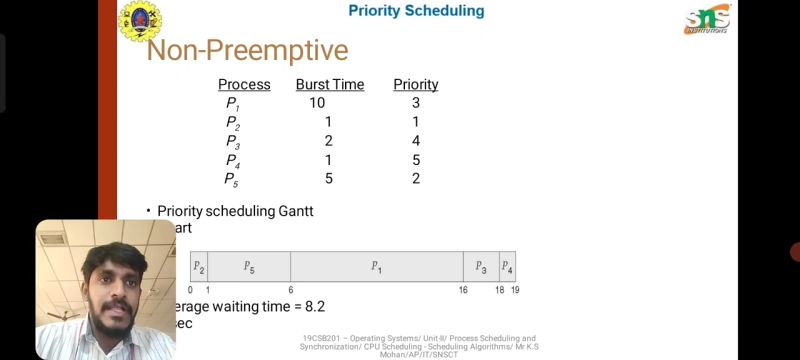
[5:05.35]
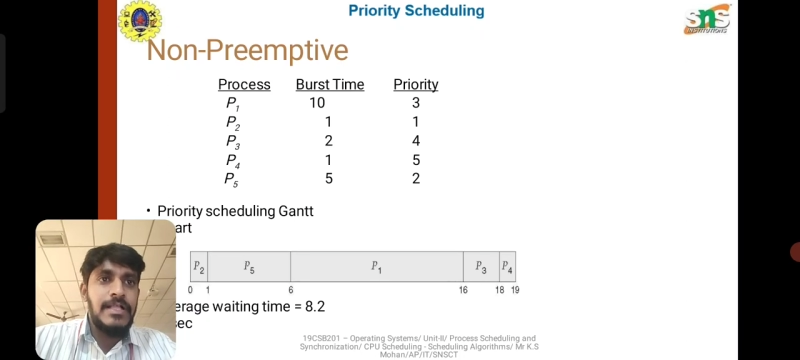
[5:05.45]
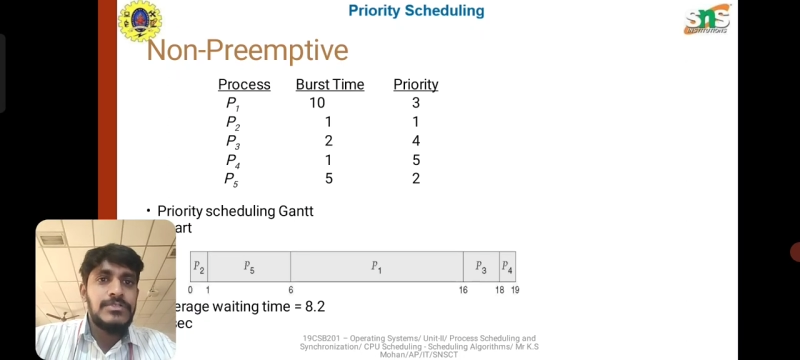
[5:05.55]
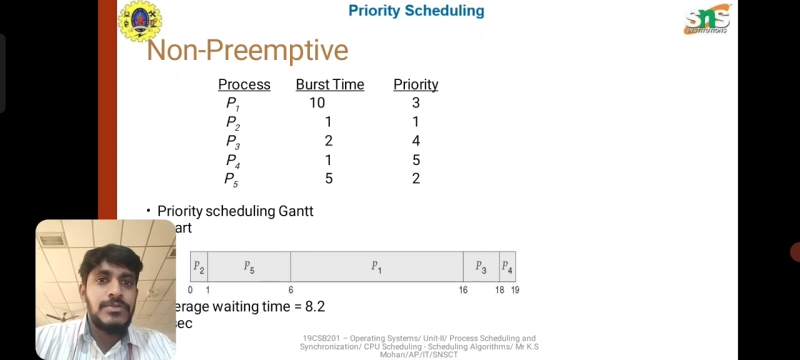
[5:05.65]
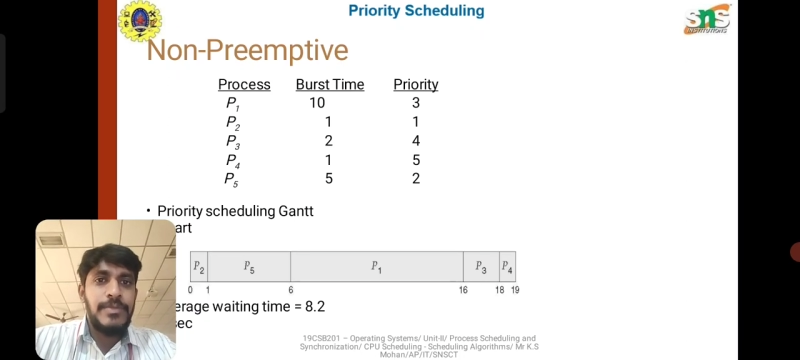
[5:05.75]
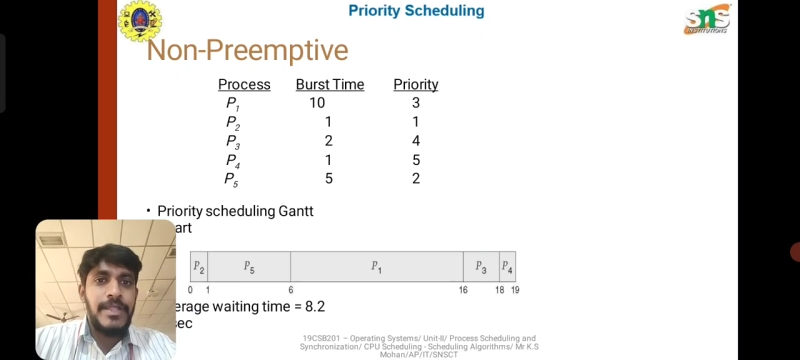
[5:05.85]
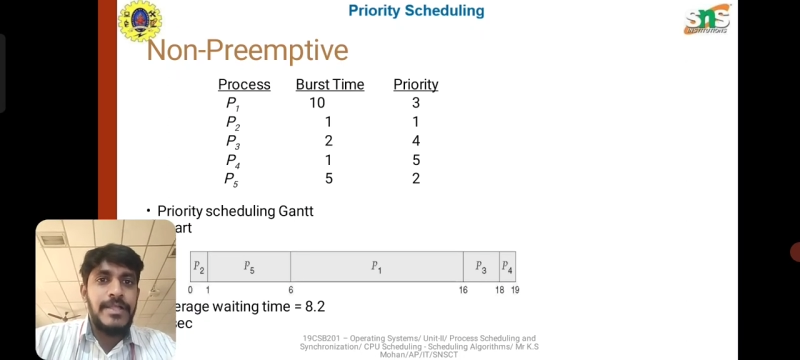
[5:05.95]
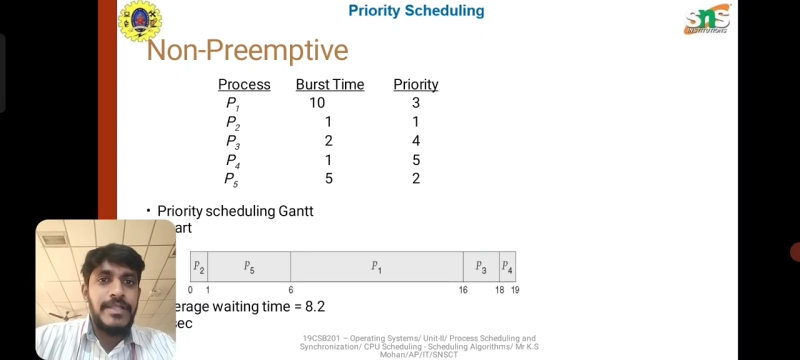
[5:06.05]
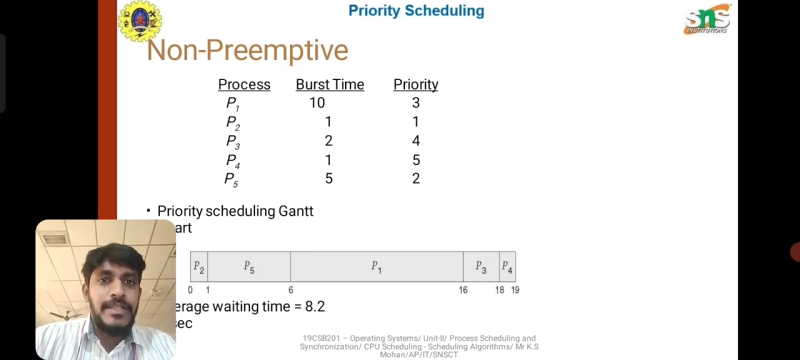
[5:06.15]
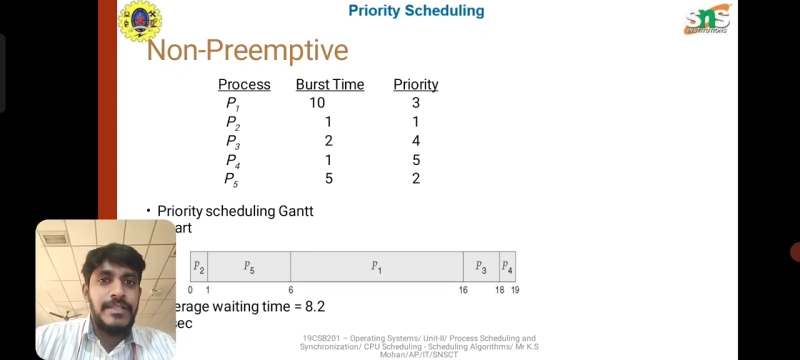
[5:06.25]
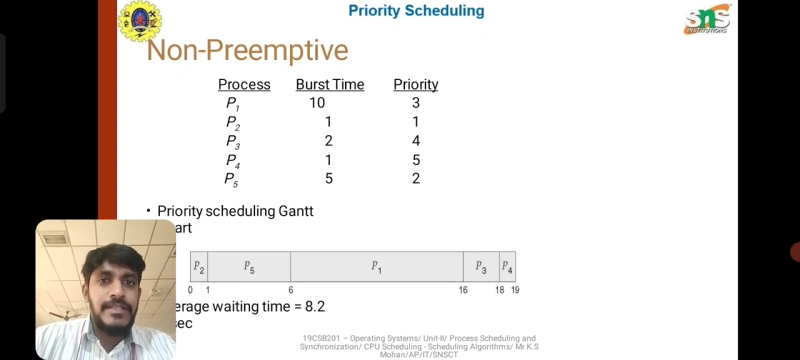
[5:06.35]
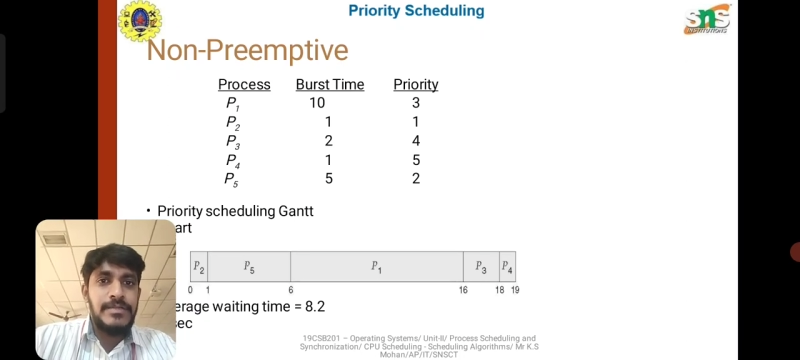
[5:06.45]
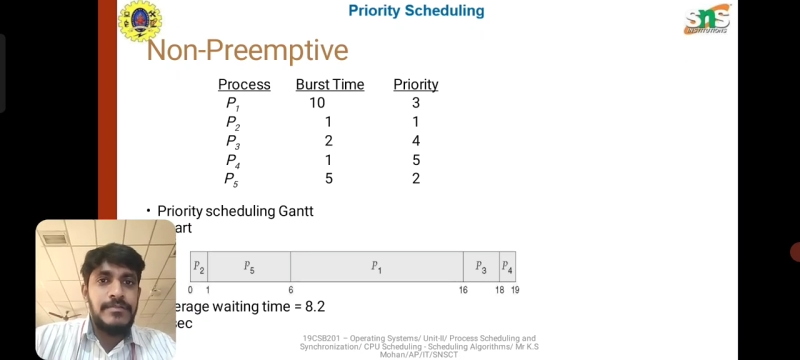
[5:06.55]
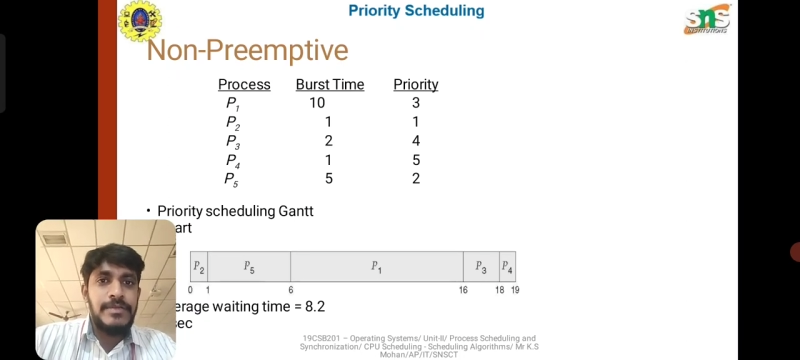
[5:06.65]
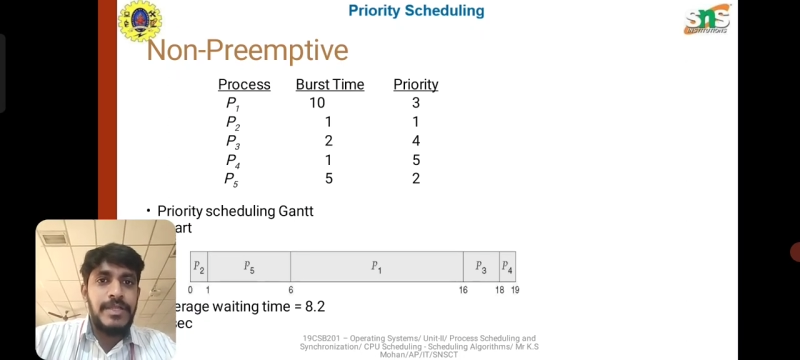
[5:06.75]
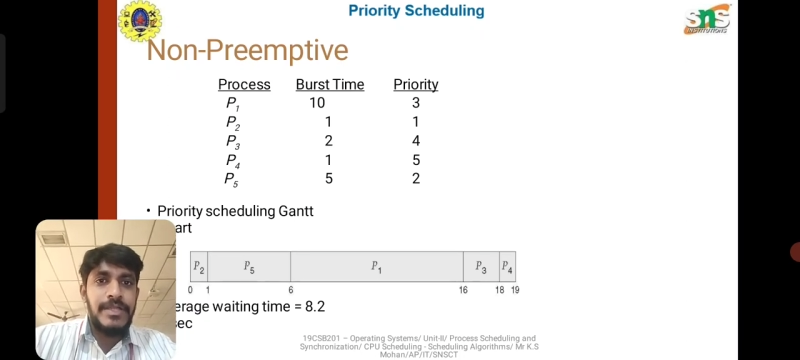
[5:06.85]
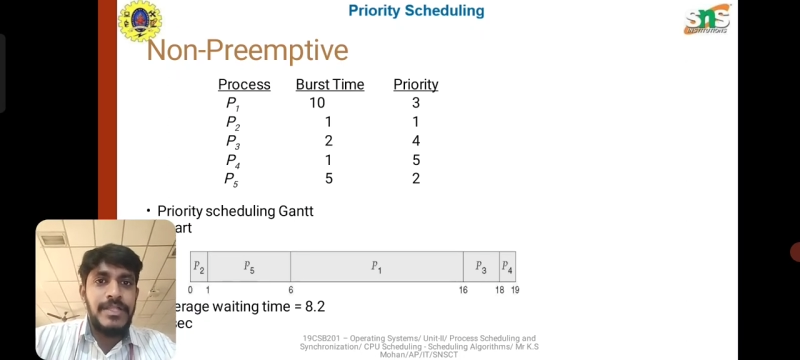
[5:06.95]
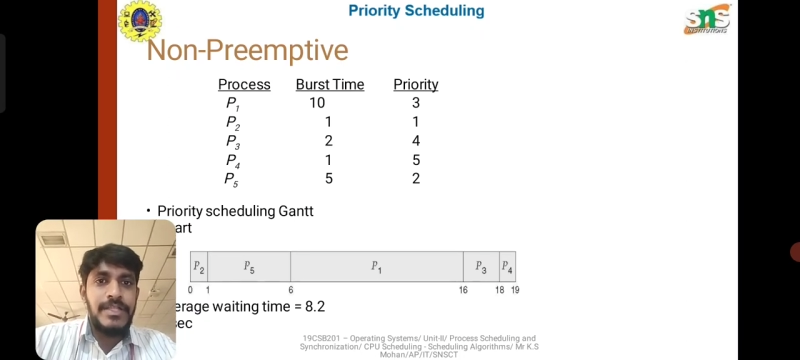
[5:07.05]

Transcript: So priority, in the periodic